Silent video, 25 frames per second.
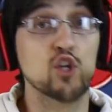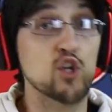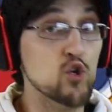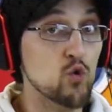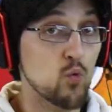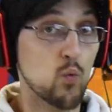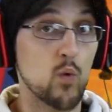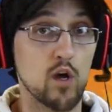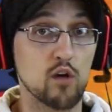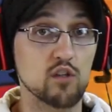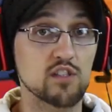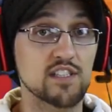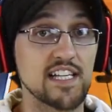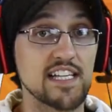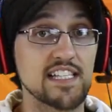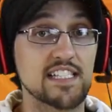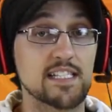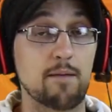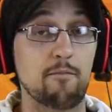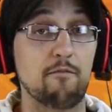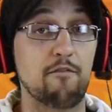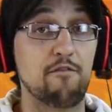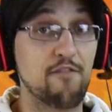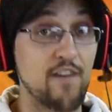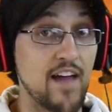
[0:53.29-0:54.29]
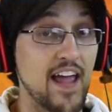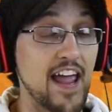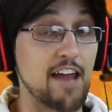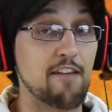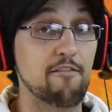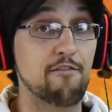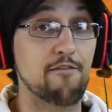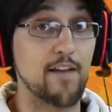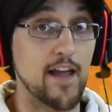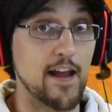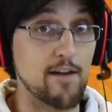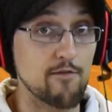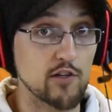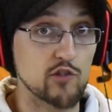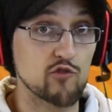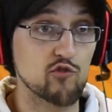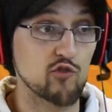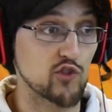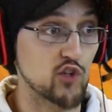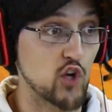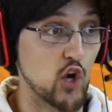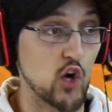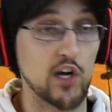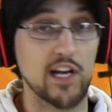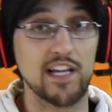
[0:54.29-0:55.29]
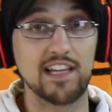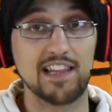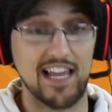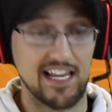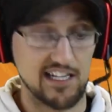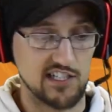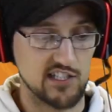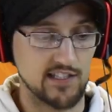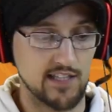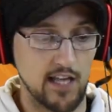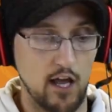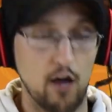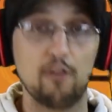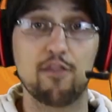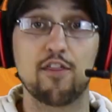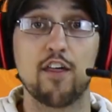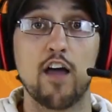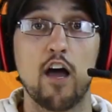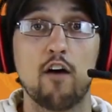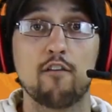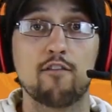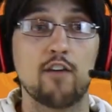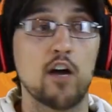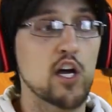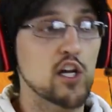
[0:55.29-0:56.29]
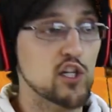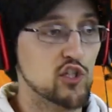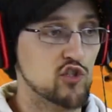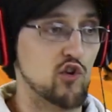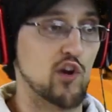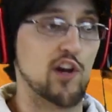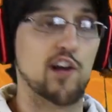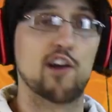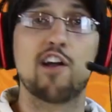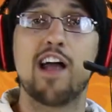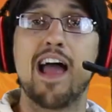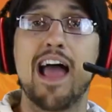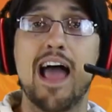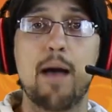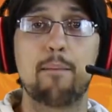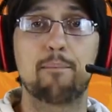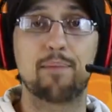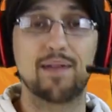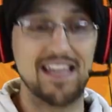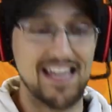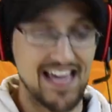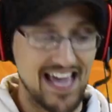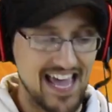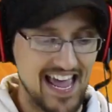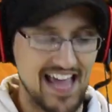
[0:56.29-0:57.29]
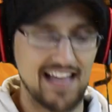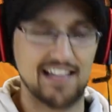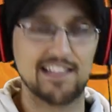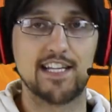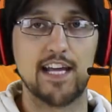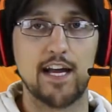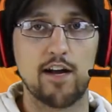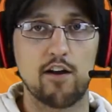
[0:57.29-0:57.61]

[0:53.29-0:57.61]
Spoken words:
So you will see some fan favorites returning, like Stealth Elf, Trigger Happy, and